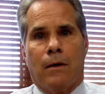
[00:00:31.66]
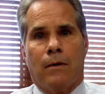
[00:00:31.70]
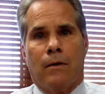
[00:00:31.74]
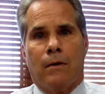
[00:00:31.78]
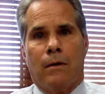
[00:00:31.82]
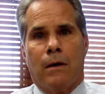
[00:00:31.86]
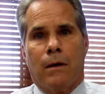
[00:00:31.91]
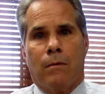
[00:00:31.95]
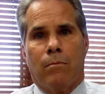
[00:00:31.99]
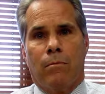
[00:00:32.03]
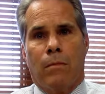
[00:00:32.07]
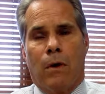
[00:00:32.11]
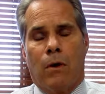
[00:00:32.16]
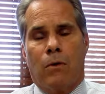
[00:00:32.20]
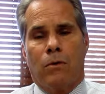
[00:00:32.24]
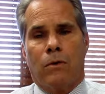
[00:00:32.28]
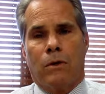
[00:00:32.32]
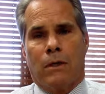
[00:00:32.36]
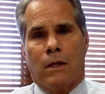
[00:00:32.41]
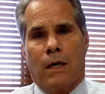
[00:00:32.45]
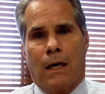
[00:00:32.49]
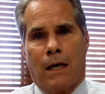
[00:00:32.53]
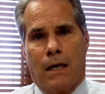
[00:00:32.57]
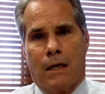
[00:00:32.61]
In
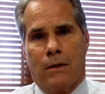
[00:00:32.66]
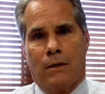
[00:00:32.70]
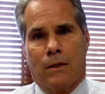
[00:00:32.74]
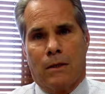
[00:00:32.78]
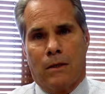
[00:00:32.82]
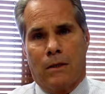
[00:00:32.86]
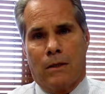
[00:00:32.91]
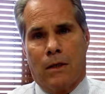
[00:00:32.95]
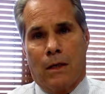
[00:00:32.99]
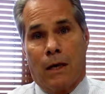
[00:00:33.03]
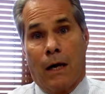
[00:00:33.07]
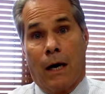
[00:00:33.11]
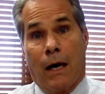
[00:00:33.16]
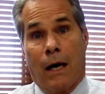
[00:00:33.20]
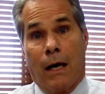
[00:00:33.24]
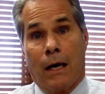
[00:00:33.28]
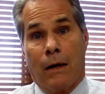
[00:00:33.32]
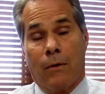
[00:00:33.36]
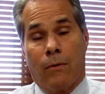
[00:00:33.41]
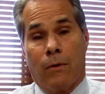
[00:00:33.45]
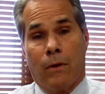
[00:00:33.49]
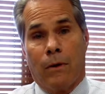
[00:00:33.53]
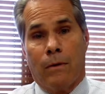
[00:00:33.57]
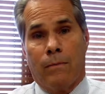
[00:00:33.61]
most cases in
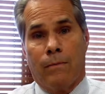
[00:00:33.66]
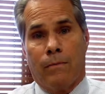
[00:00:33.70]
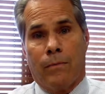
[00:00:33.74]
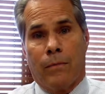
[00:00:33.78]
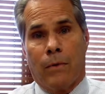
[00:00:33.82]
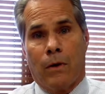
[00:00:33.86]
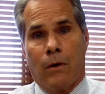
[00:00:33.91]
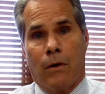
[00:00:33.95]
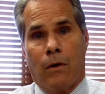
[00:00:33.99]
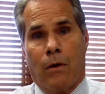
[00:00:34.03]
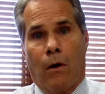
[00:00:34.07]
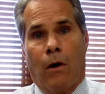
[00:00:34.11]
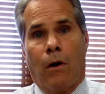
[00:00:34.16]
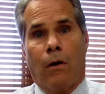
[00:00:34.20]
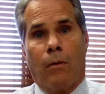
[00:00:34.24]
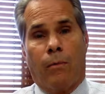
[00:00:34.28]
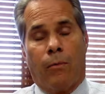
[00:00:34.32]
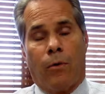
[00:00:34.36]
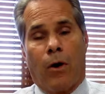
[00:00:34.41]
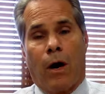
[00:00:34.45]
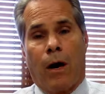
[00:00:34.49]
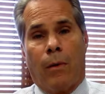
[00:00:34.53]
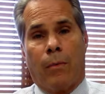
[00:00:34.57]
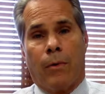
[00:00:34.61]
Iowa, all
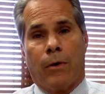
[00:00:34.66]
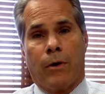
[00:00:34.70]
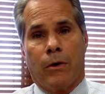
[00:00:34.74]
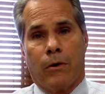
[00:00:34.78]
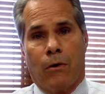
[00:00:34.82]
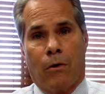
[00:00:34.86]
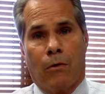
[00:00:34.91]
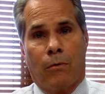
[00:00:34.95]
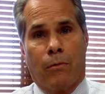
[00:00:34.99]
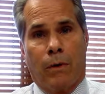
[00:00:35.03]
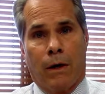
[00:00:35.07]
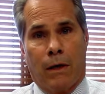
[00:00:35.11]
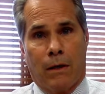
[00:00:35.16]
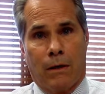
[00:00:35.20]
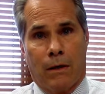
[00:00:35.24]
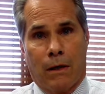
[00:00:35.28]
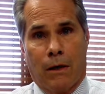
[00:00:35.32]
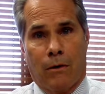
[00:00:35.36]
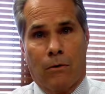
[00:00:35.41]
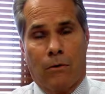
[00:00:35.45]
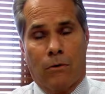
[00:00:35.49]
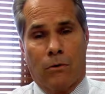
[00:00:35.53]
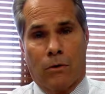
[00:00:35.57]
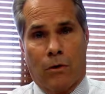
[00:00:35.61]
property owned by
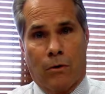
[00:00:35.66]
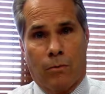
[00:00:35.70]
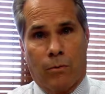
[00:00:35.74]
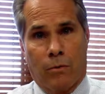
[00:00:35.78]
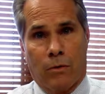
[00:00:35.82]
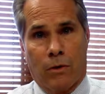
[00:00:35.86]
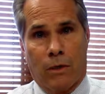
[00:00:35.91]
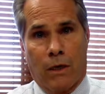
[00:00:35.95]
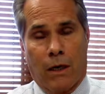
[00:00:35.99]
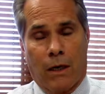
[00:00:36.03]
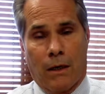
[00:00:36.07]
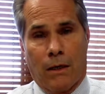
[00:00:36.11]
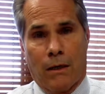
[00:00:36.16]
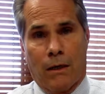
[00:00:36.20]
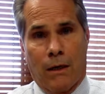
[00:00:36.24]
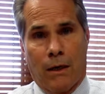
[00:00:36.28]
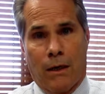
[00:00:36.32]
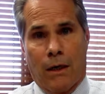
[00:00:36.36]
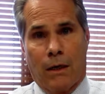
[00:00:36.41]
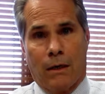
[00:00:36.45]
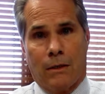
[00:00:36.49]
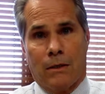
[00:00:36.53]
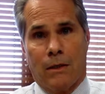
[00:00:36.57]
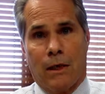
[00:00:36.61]
debtors are protected and
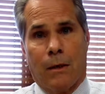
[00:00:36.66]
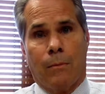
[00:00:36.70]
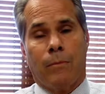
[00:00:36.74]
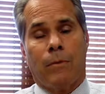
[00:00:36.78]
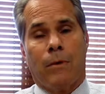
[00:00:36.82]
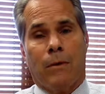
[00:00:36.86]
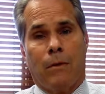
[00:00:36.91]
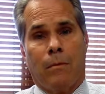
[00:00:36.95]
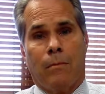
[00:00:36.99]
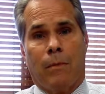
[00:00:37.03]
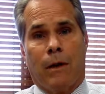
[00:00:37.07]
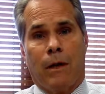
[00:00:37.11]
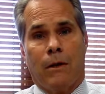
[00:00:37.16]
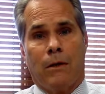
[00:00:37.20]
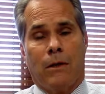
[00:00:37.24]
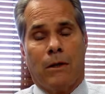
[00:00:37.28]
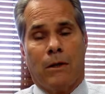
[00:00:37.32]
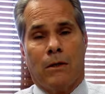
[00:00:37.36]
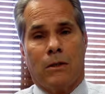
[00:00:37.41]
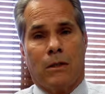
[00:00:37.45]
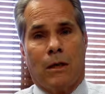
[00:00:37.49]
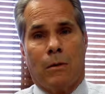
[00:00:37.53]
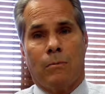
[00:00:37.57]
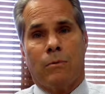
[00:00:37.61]
exempt by the
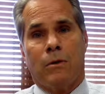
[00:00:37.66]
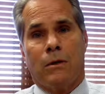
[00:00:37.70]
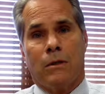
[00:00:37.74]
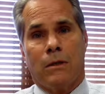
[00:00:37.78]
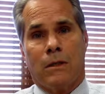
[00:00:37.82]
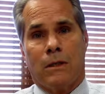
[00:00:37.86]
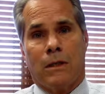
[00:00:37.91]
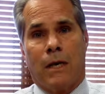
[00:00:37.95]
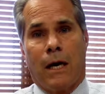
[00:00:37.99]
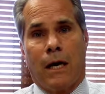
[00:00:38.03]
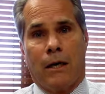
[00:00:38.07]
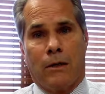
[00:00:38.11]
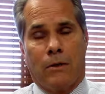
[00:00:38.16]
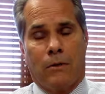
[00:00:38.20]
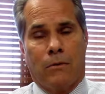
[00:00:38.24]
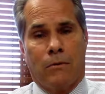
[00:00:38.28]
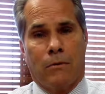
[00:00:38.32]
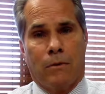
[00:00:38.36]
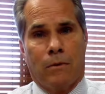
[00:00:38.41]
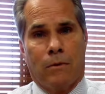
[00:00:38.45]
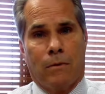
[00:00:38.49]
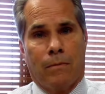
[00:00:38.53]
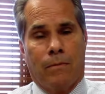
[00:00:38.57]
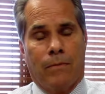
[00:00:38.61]
exemption
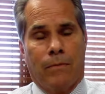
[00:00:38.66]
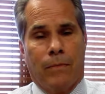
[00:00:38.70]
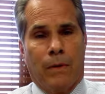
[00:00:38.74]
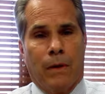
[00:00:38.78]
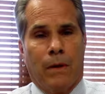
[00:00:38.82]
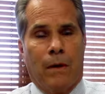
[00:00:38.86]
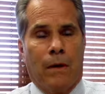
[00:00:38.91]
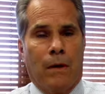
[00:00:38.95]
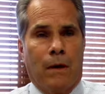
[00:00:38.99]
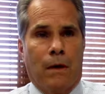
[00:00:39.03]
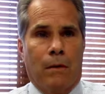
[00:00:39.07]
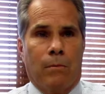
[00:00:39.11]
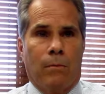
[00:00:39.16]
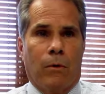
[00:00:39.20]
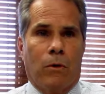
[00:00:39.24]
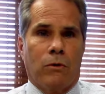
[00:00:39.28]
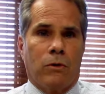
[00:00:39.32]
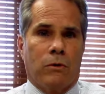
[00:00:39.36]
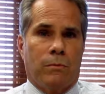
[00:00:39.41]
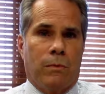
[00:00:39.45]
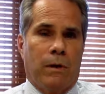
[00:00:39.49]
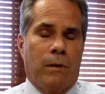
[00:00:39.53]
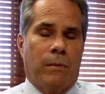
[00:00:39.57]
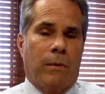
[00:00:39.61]
statutes.
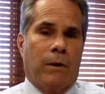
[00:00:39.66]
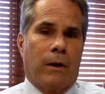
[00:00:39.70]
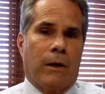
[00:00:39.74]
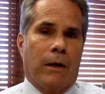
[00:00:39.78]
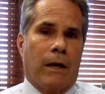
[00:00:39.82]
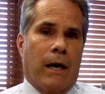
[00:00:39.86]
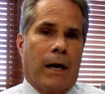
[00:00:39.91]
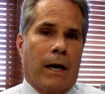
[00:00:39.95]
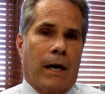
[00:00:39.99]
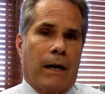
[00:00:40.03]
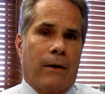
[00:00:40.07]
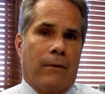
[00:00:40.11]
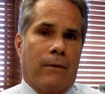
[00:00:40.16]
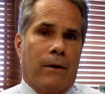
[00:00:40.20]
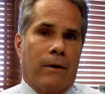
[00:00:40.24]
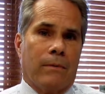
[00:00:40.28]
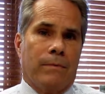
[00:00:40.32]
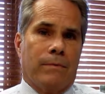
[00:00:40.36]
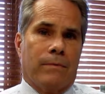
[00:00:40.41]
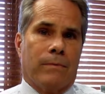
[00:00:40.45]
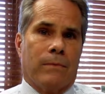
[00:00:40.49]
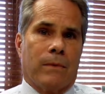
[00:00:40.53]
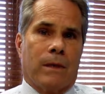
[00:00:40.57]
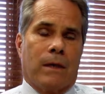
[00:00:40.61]
Most people in Iowa
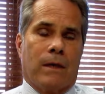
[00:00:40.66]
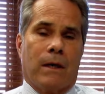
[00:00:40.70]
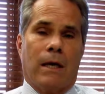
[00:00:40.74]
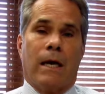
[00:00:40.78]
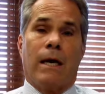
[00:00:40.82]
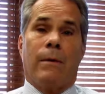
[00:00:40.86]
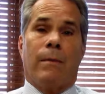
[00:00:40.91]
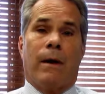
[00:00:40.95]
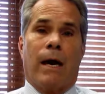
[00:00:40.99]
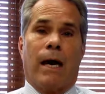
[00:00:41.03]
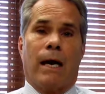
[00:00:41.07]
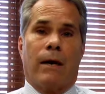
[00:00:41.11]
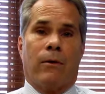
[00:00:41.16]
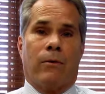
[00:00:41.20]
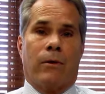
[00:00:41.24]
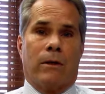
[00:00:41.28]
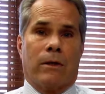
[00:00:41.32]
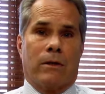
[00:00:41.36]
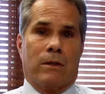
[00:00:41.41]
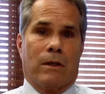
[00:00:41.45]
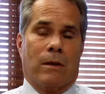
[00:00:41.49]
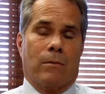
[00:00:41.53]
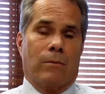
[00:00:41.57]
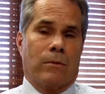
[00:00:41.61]
claim Iowa
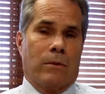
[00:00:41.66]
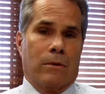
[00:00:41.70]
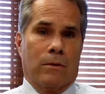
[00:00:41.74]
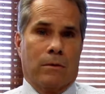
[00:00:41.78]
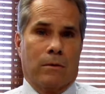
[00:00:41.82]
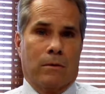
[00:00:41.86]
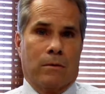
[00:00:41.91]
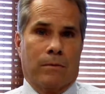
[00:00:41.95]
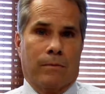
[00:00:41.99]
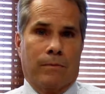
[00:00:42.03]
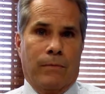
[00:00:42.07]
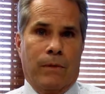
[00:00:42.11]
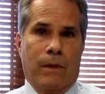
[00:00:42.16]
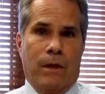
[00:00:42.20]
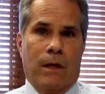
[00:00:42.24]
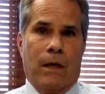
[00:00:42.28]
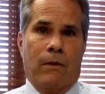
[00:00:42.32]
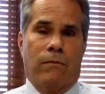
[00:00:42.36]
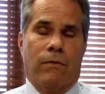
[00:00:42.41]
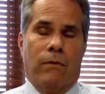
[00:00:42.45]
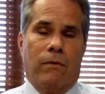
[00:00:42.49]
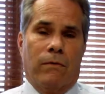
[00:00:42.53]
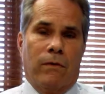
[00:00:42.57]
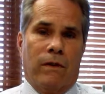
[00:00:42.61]
exemptions.
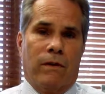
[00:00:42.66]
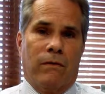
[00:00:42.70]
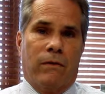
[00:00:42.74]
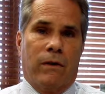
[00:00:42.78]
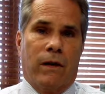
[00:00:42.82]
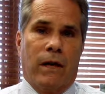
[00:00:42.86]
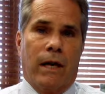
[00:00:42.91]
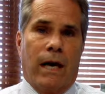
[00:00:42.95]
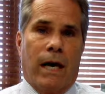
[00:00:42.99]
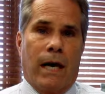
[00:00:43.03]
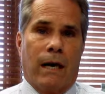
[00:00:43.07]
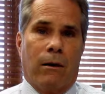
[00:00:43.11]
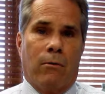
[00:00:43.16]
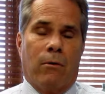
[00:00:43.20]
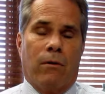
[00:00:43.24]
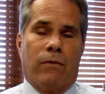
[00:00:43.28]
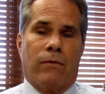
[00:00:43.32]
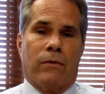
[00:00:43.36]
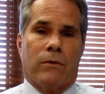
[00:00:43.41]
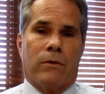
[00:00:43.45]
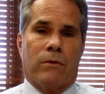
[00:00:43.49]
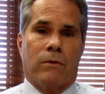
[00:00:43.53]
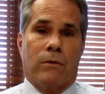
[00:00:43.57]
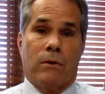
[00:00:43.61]
If you've lived in Iowa
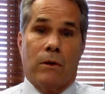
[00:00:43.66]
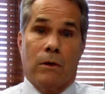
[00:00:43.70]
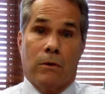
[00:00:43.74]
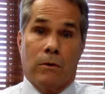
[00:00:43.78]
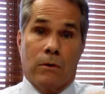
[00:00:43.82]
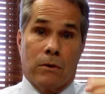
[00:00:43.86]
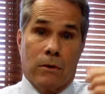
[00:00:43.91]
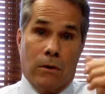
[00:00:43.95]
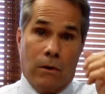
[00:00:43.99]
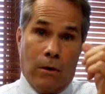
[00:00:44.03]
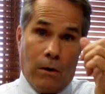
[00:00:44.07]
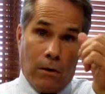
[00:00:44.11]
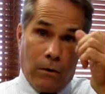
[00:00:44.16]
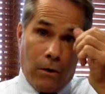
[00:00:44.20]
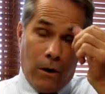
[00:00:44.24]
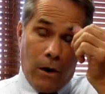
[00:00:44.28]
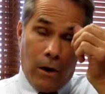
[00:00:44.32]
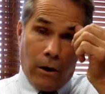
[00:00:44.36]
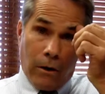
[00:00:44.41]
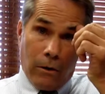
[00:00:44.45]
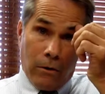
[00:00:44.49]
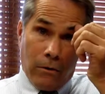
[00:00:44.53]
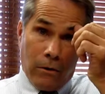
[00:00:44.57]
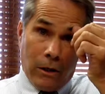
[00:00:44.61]
for 2 years or
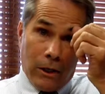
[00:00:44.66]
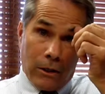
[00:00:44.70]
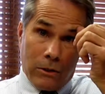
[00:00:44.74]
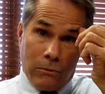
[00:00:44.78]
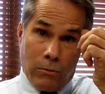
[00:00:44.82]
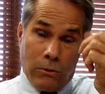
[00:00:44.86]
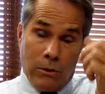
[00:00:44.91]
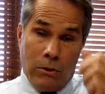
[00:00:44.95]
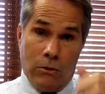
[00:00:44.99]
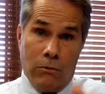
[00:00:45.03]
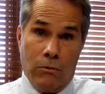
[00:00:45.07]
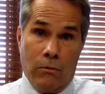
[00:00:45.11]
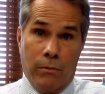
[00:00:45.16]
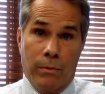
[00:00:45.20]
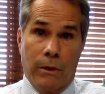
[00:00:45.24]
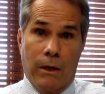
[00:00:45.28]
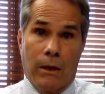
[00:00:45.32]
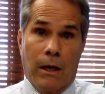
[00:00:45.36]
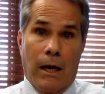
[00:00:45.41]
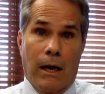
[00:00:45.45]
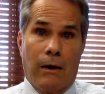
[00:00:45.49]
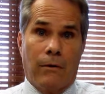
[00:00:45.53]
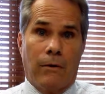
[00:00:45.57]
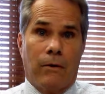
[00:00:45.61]
longer, that's what you will be
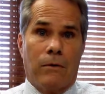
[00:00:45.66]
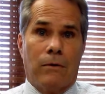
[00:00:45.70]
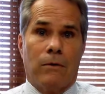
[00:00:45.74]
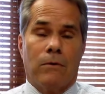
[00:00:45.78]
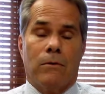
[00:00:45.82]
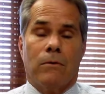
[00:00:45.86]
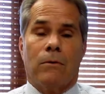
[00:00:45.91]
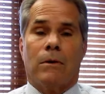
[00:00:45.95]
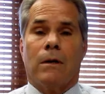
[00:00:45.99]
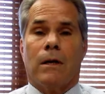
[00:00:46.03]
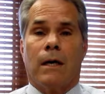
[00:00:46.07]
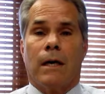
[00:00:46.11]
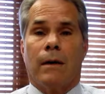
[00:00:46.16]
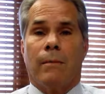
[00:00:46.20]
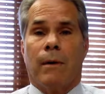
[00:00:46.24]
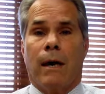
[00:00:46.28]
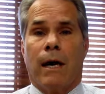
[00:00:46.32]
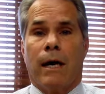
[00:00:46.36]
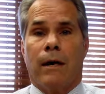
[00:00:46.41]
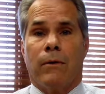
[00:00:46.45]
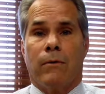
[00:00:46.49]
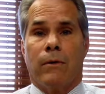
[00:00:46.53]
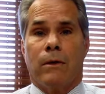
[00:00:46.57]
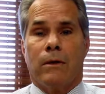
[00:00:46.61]
allowed to do, claim
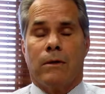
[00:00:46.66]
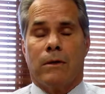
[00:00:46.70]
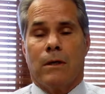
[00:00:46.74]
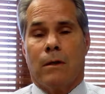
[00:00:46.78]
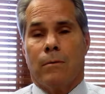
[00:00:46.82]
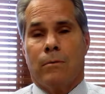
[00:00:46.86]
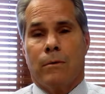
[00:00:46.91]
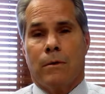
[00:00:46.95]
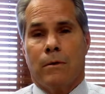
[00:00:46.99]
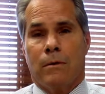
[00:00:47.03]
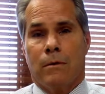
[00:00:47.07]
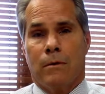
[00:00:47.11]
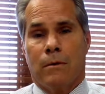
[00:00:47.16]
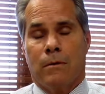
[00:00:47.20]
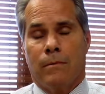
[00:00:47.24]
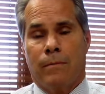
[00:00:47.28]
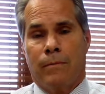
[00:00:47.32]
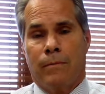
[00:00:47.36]
Iowa exemptions.